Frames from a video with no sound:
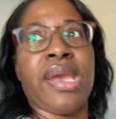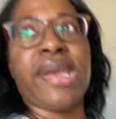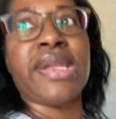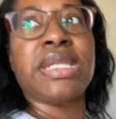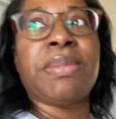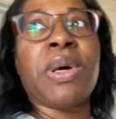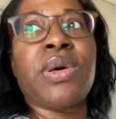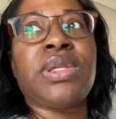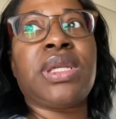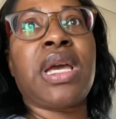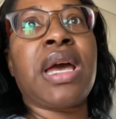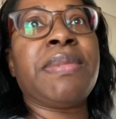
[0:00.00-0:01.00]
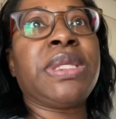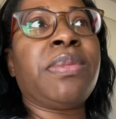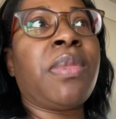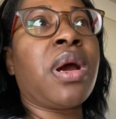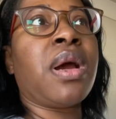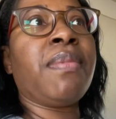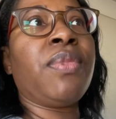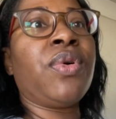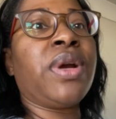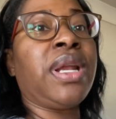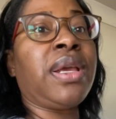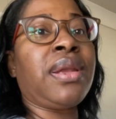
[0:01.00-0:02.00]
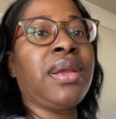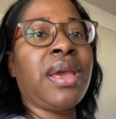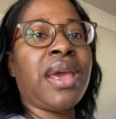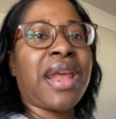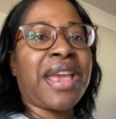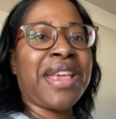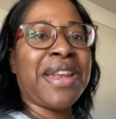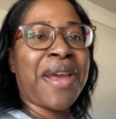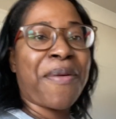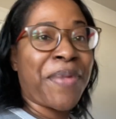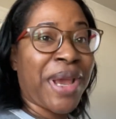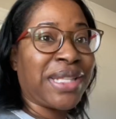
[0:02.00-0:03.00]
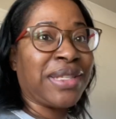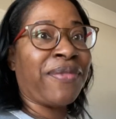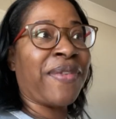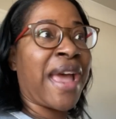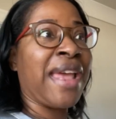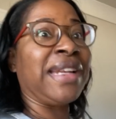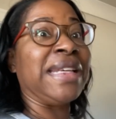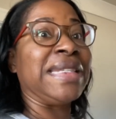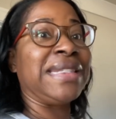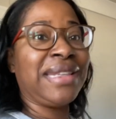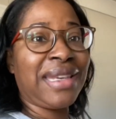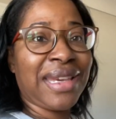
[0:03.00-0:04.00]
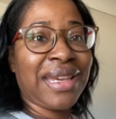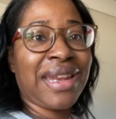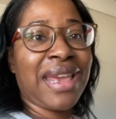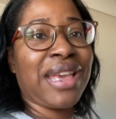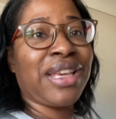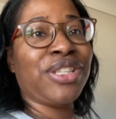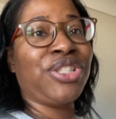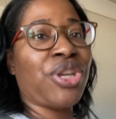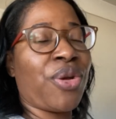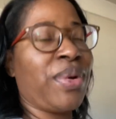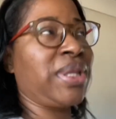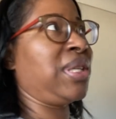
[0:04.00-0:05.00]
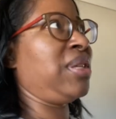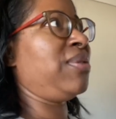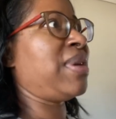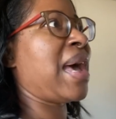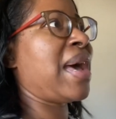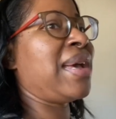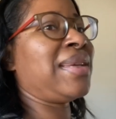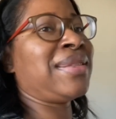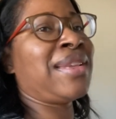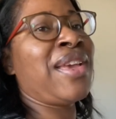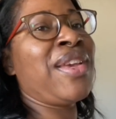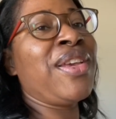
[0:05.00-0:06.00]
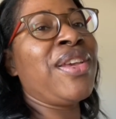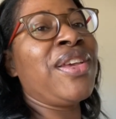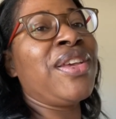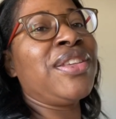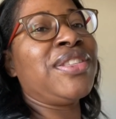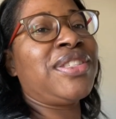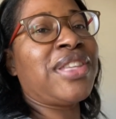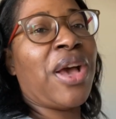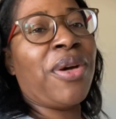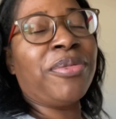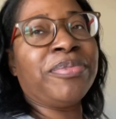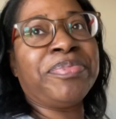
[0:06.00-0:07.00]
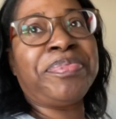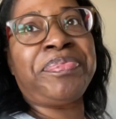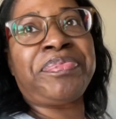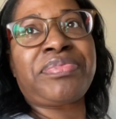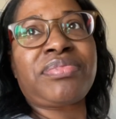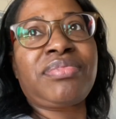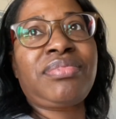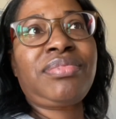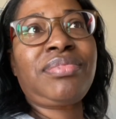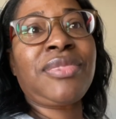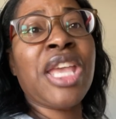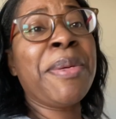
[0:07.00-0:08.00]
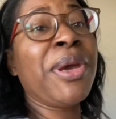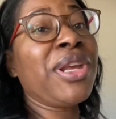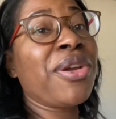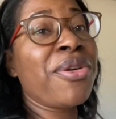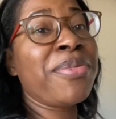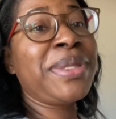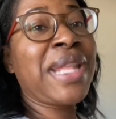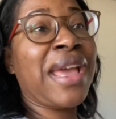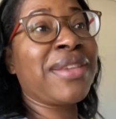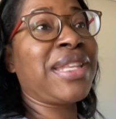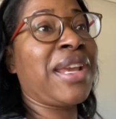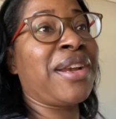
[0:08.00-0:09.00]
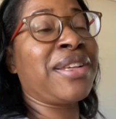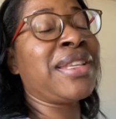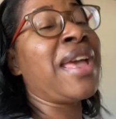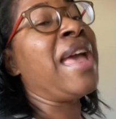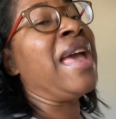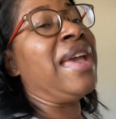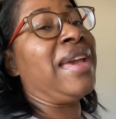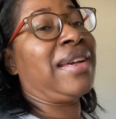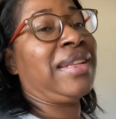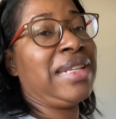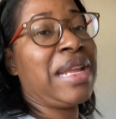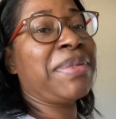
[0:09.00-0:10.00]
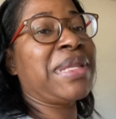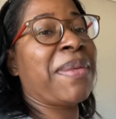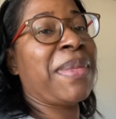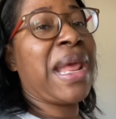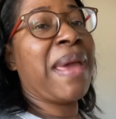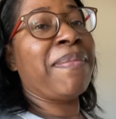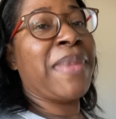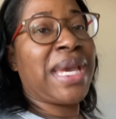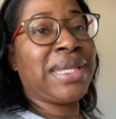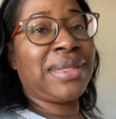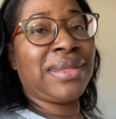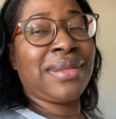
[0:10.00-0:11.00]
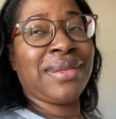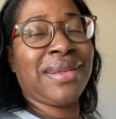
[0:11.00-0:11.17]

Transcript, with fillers: It's supposed to come tomorrow morning, and I cannot wait to finally see it and show it to you guys. So I'm going to go up downstairs and clean up some of that mess.